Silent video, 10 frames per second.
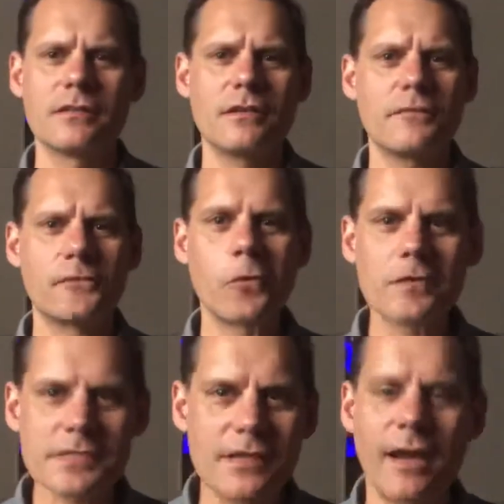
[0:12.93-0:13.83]
Of
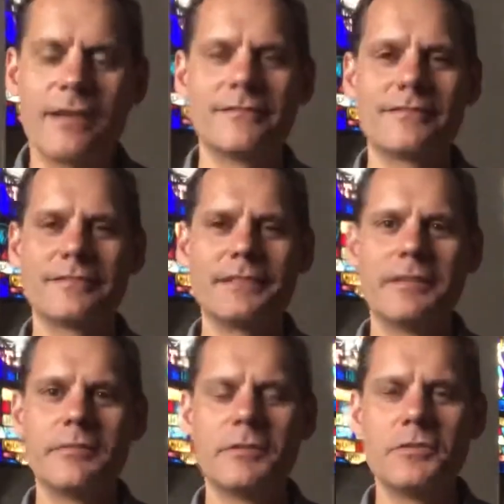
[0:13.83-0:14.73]
course not.
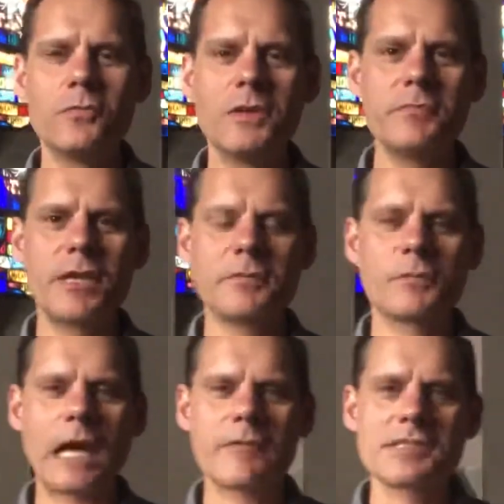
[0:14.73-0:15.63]
You wouldn't be able.
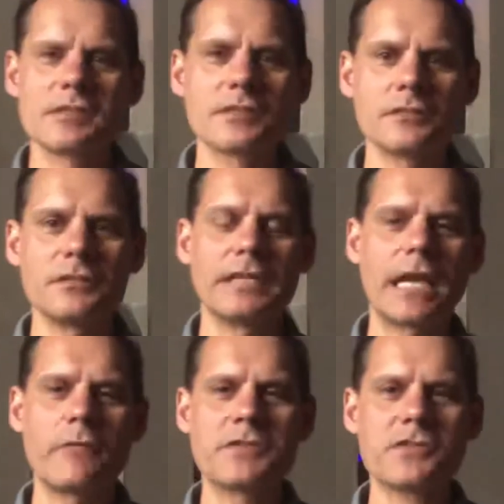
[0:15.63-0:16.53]
When I was little and
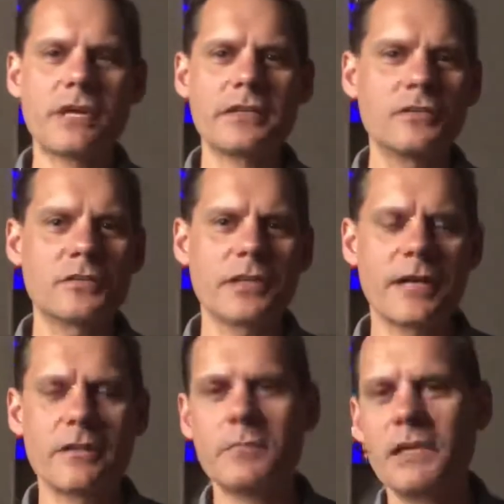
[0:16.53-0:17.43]
I was trying to learn
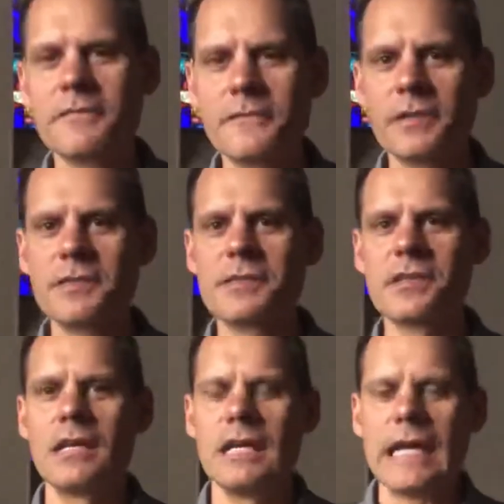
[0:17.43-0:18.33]
how to make friends,
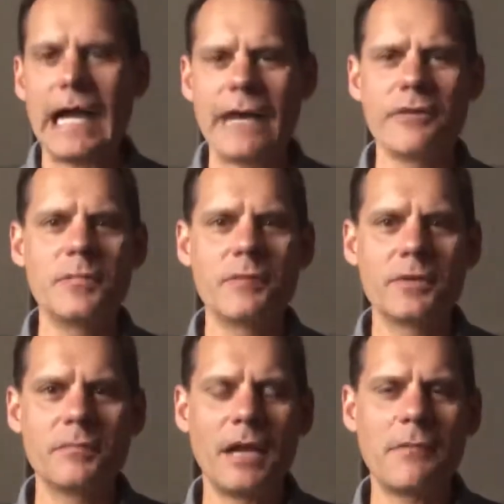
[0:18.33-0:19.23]
I
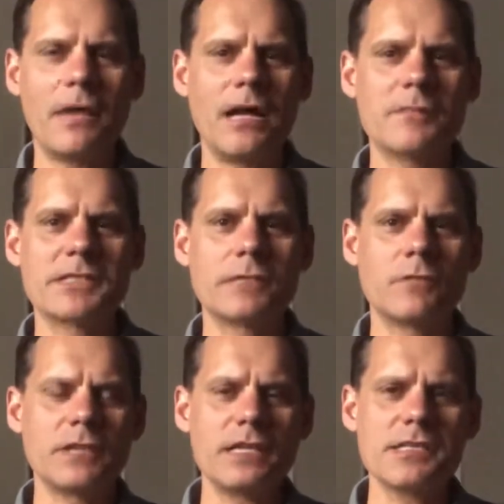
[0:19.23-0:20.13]
remember my mom saying,
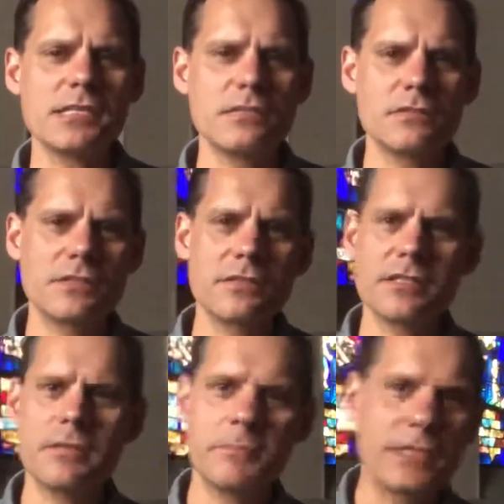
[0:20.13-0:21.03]
well, Casey, you just
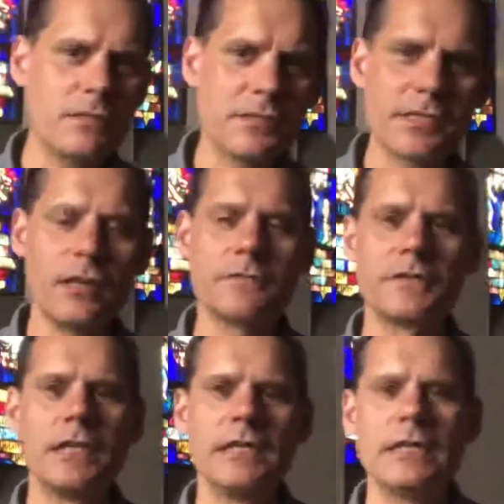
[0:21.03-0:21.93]
need to be yourself
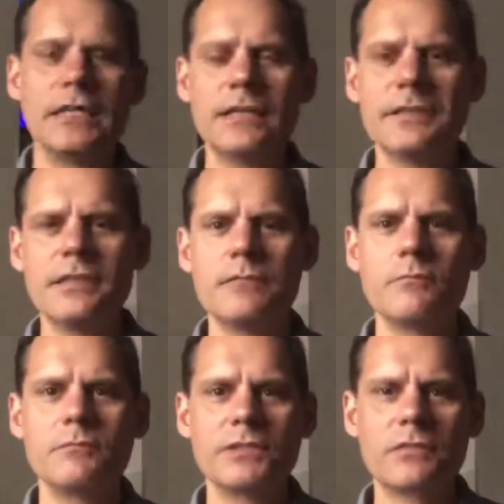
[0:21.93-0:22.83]
and
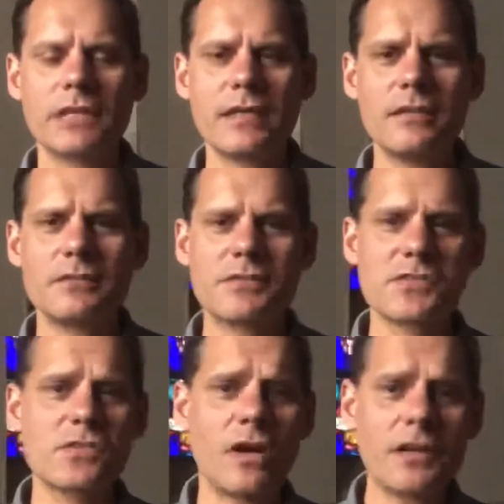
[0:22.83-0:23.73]
then, kind of
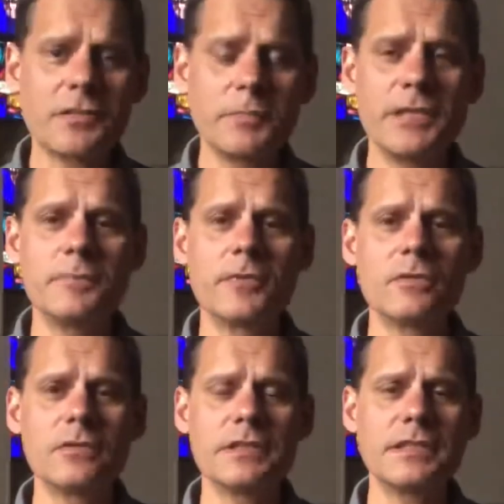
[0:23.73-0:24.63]
just talk to
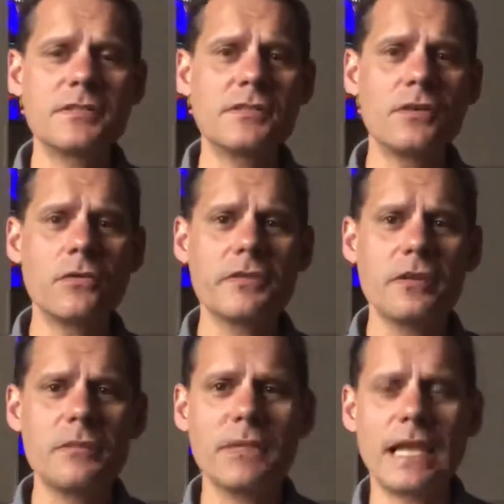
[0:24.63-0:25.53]
people and get to know
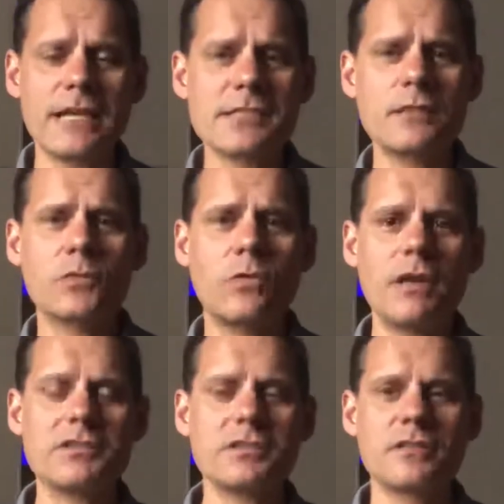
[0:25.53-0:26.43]
them and ask them
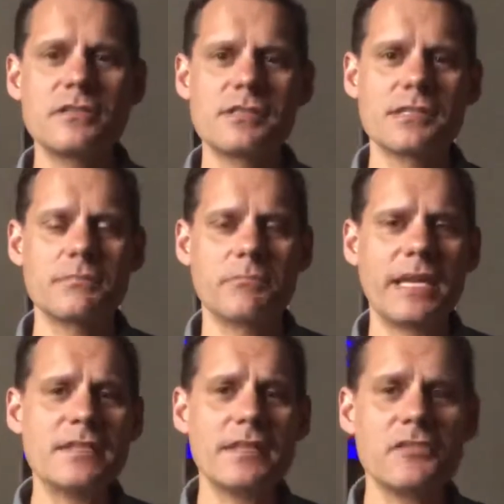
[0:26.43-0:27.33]
questions and
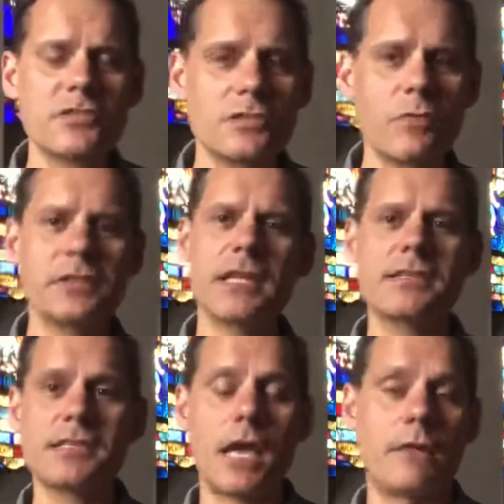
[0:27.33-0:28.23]
pay attention to what they
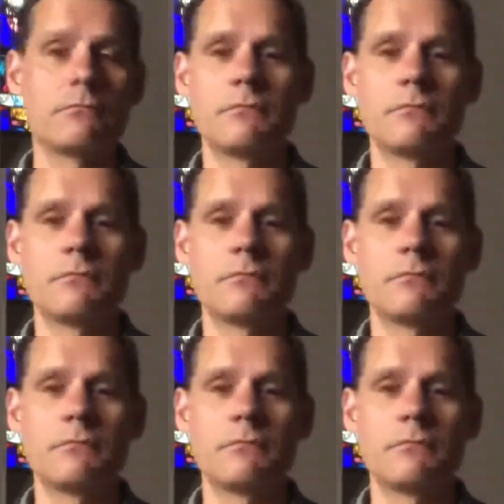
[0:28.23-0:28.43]
say.